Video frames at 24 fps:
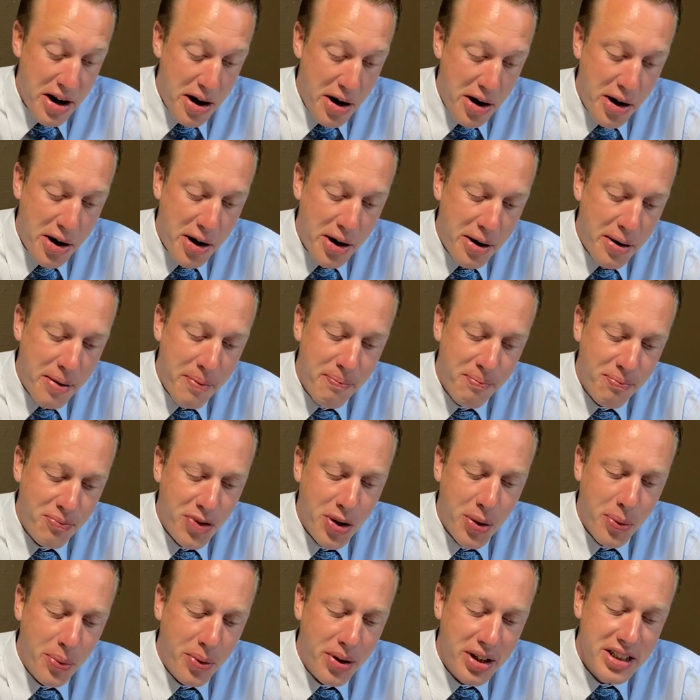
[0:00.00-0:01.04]

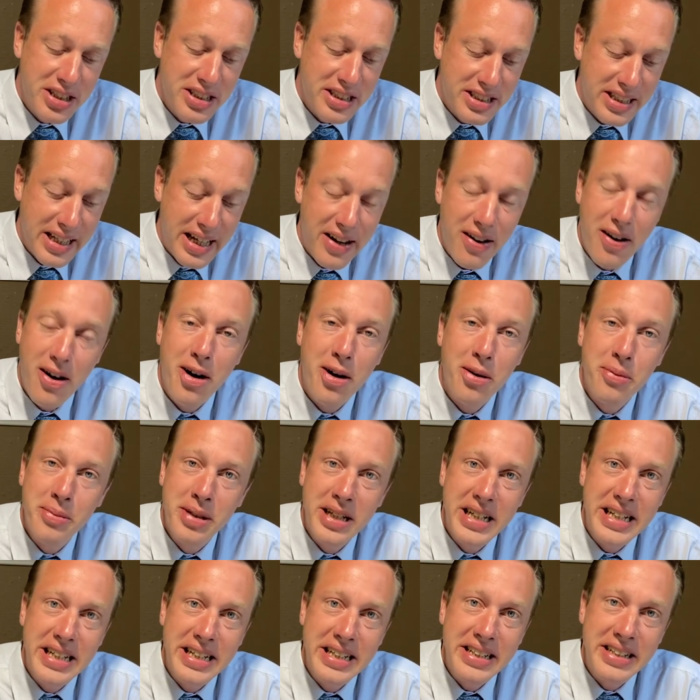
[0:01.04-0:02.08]
What does that all
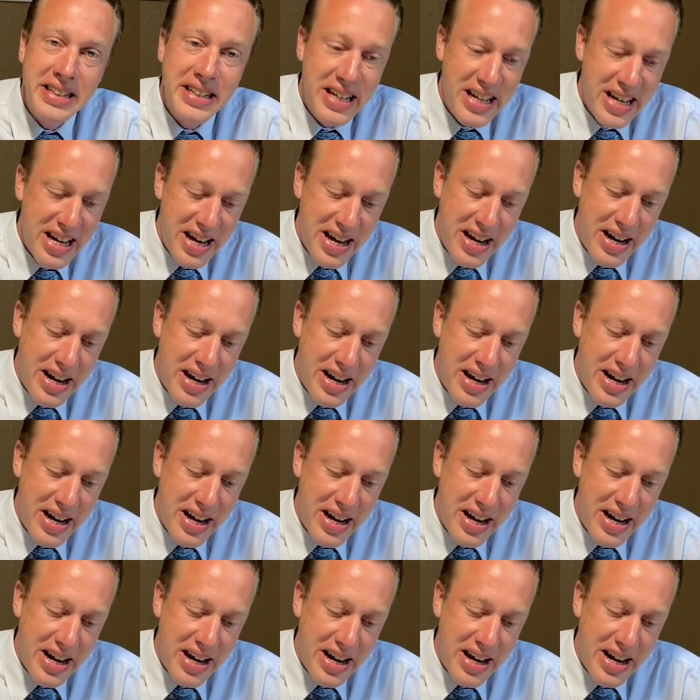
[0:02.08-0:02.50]
mean?